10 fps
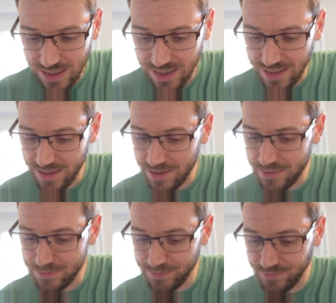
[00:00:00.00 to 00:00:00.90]

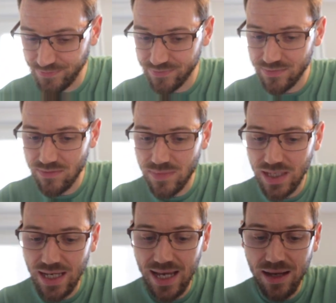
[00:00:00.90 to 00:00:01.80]
Um,
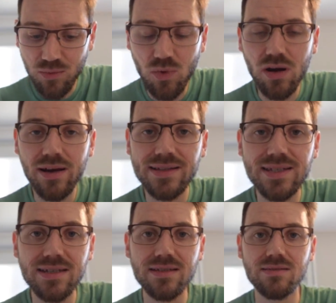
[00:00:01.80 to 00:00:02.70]
and what I
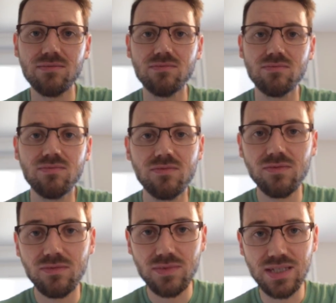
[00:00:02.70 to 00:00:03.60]
did
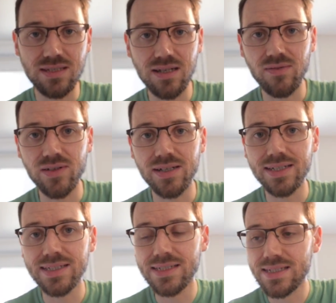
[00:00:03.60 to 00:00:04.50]
discover
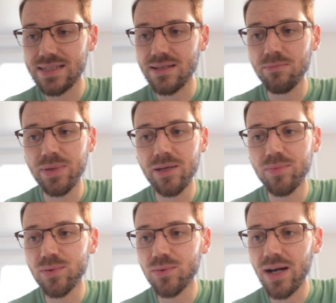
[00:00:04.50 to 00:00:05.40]
is some
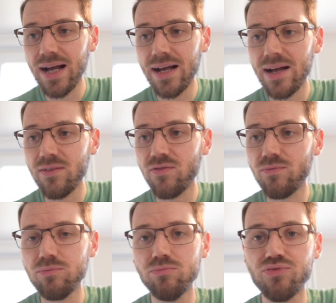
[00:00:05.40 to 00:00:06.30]
people have
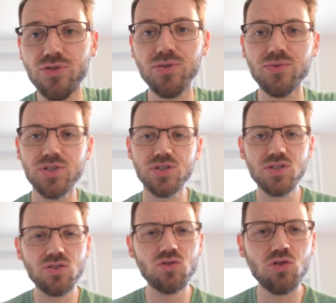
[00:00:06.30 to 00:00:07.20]
brewed
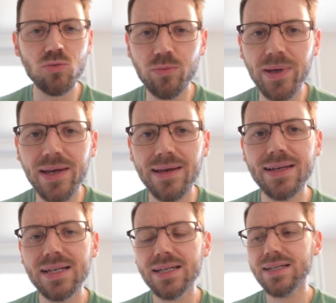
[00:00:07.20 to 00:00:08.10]
just a normal beer.
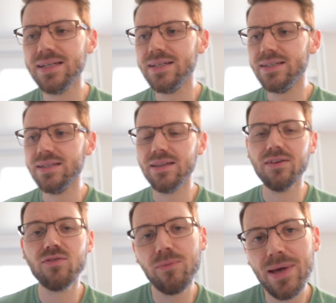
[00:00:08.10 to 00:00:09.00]

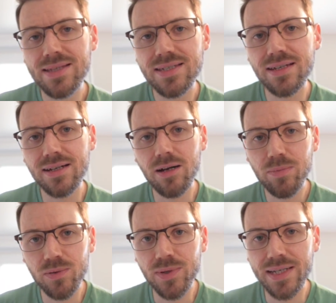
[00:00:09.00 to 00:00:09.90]
They fermented it a
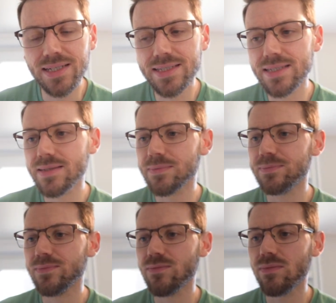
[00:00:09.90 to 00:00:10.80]
couple of weeks.
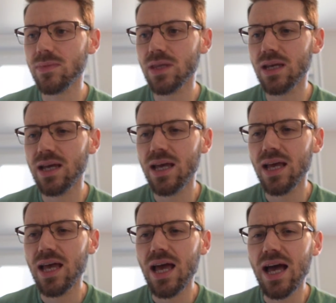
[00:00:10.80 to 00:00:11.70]

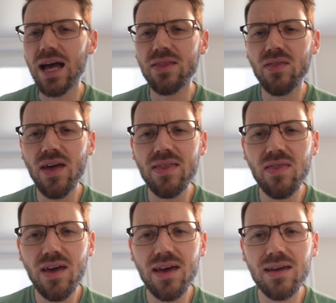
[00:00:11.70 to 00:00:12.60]
And then
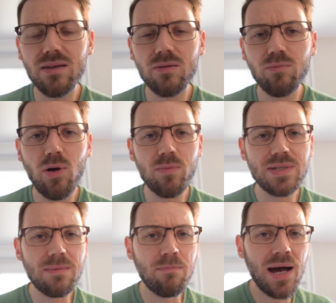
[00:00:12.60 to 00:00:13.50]
they
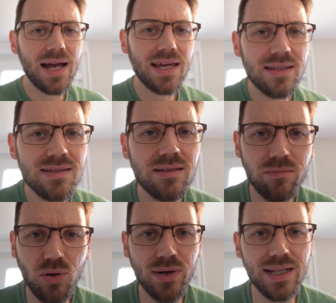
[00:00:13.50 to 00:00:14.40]
popped it back into the
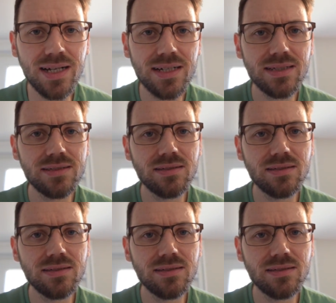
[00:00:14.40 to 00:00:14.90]
boiler